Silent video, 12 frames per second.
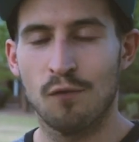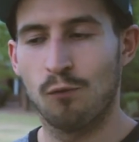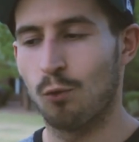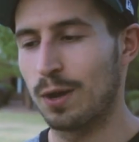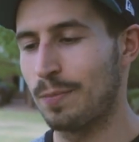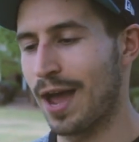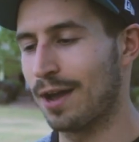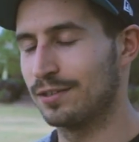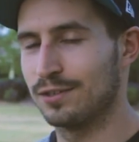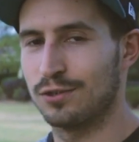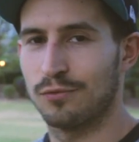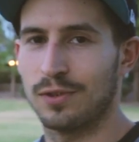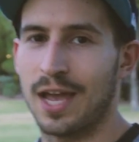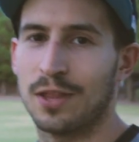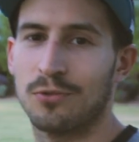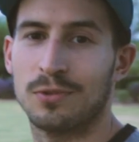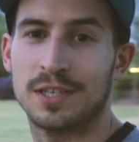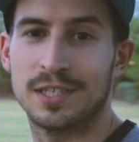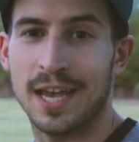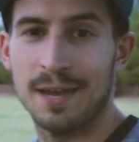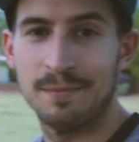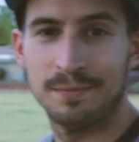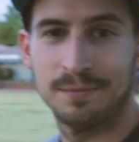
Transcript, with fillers: 40 pounds as you're flying through the set.